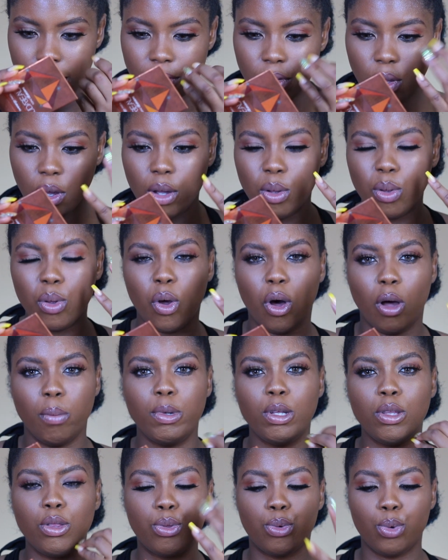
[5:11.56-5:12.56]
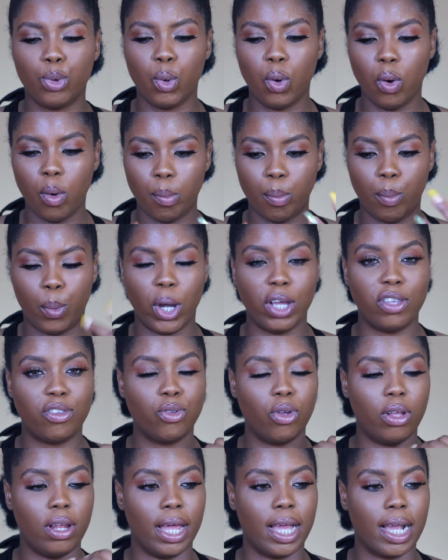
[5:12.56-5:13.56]
oil coming through, but it's
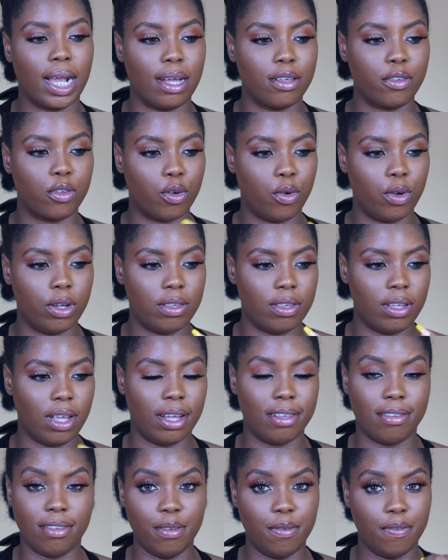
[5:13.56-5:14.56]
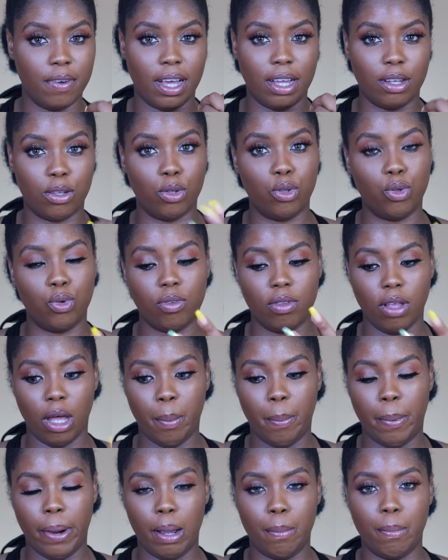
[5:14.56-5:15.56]
not like as crazy as if I hadn't used
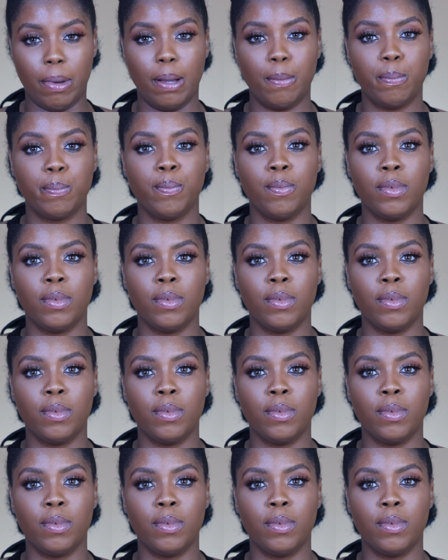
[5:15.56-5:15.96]
that primer.